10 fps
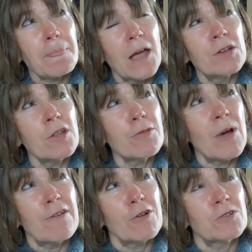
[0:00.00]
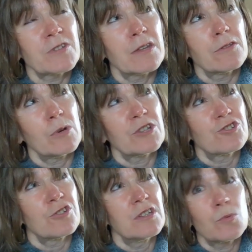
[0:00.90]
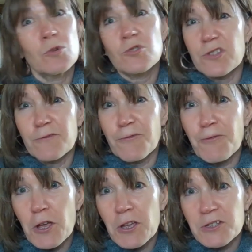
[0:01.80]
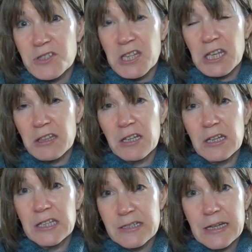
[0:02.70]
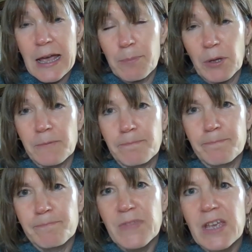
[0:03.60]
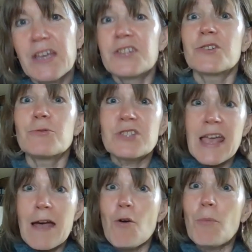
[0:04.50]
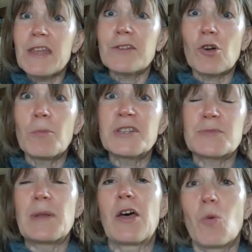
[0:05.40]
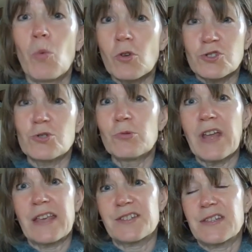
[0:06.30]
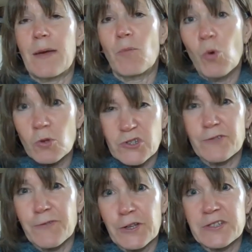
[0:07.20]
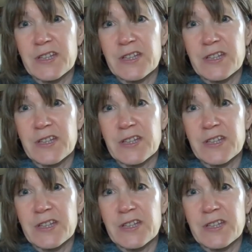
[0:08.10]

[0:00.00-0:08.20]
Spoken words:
another way of asking the question is, what's the first thing that needs to happen? So tell me in the comments below, what's your next step? What's the first